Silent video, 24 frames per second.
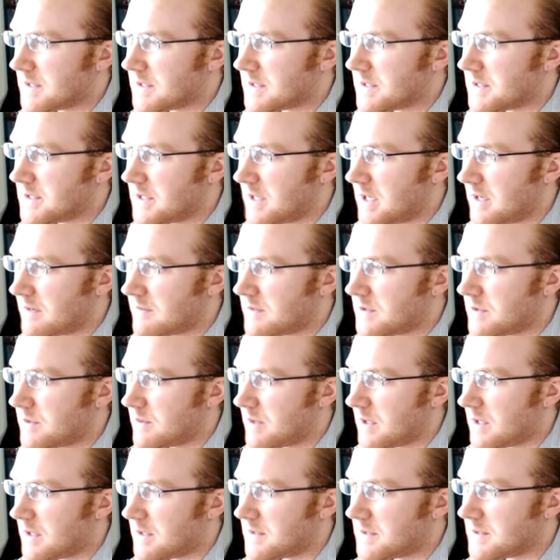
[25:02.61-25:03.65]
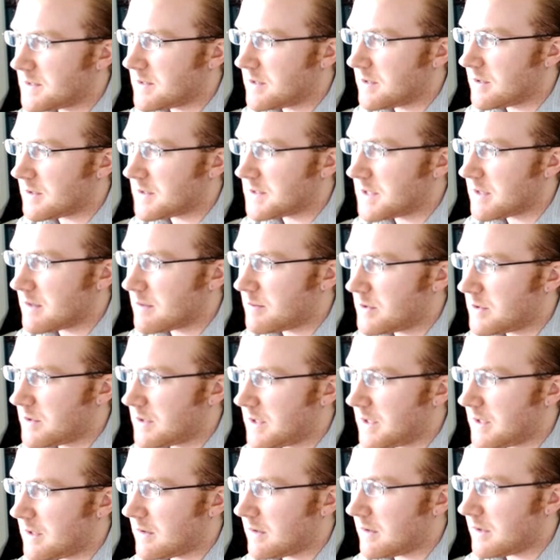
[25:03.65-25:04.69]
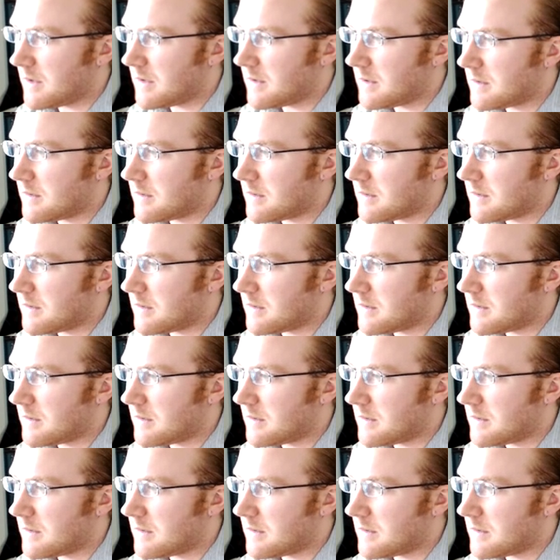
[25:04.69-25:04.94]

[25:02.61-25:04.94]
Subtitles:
does he have 2 eyes? No, because I can poke in here,